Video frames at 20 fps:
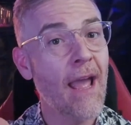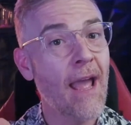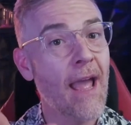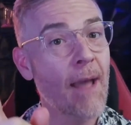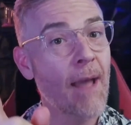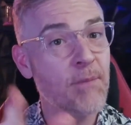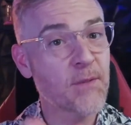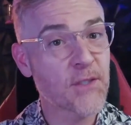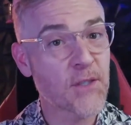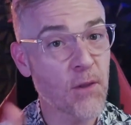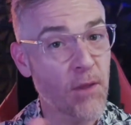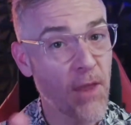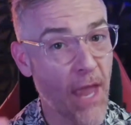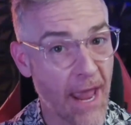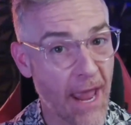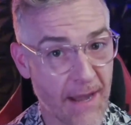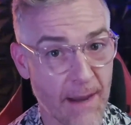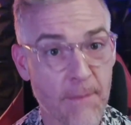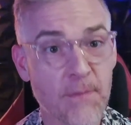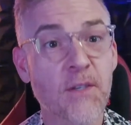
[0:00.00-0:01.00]

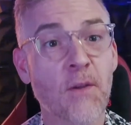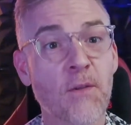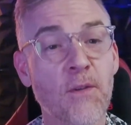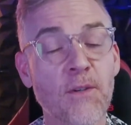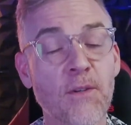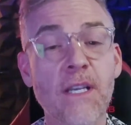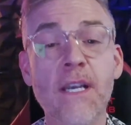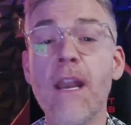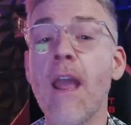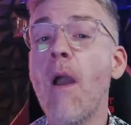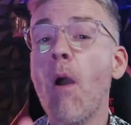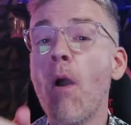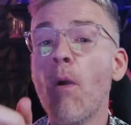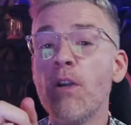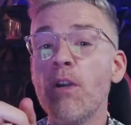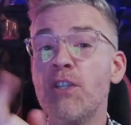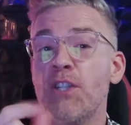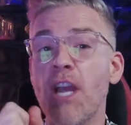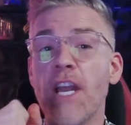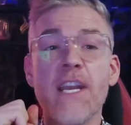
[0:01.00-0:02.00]
episode 13.
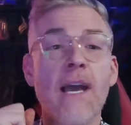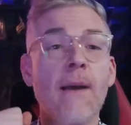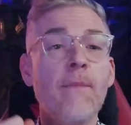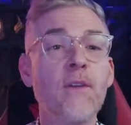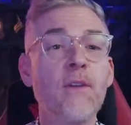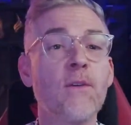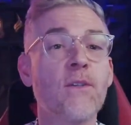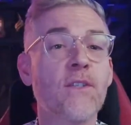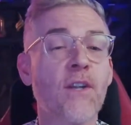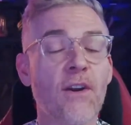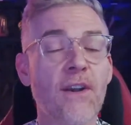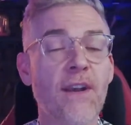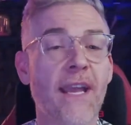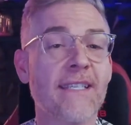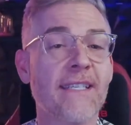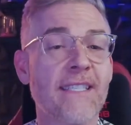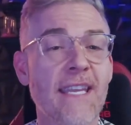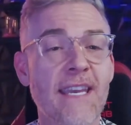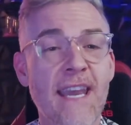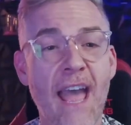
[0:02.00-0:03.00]
JW is our
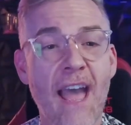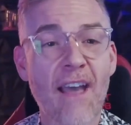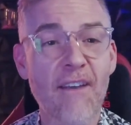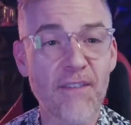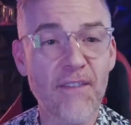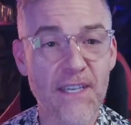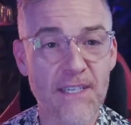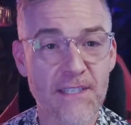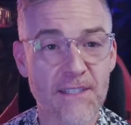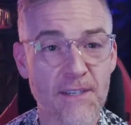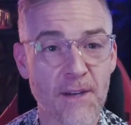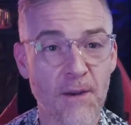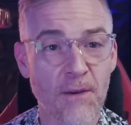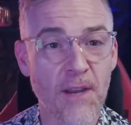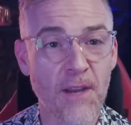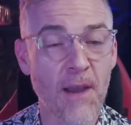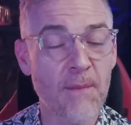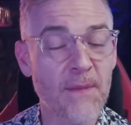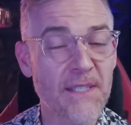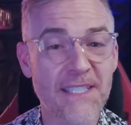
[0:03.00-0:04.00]
next Navi, so
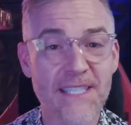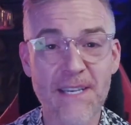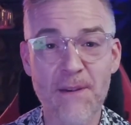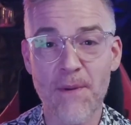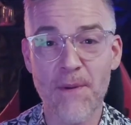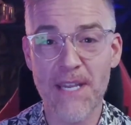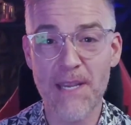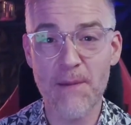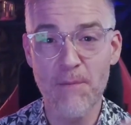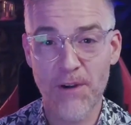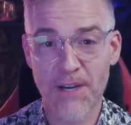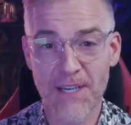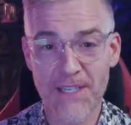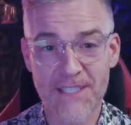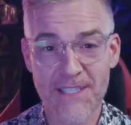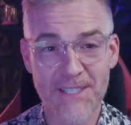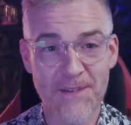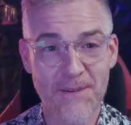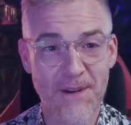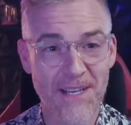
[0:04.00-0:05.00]
come and see what he
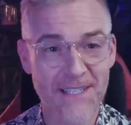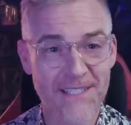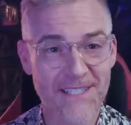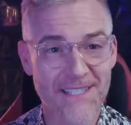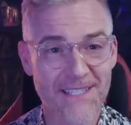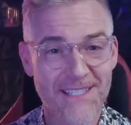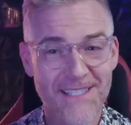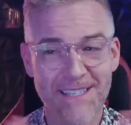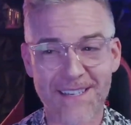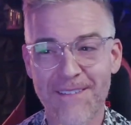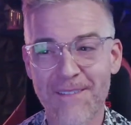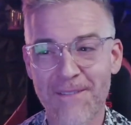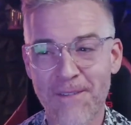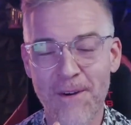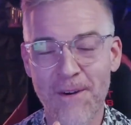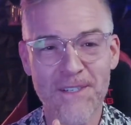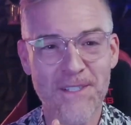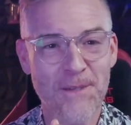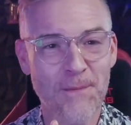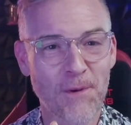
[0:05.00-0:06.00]
brings to us
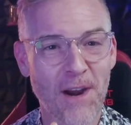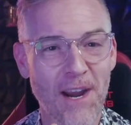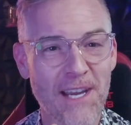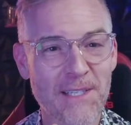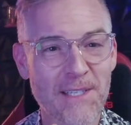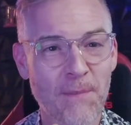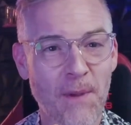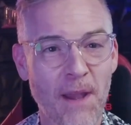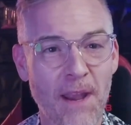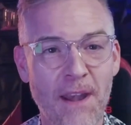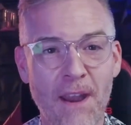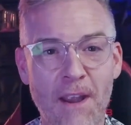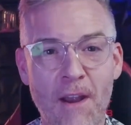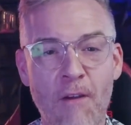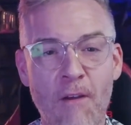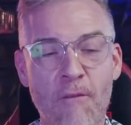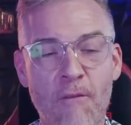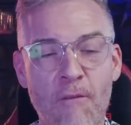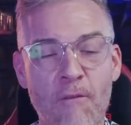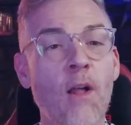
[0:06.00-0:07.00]
for a surprise. But
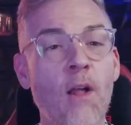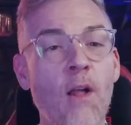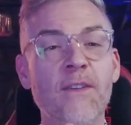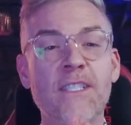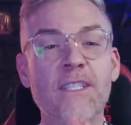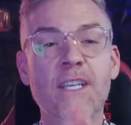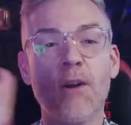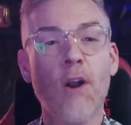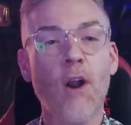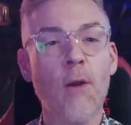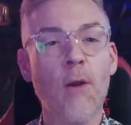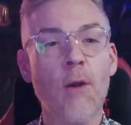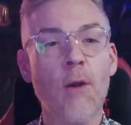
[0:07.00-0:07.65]
from all of us here at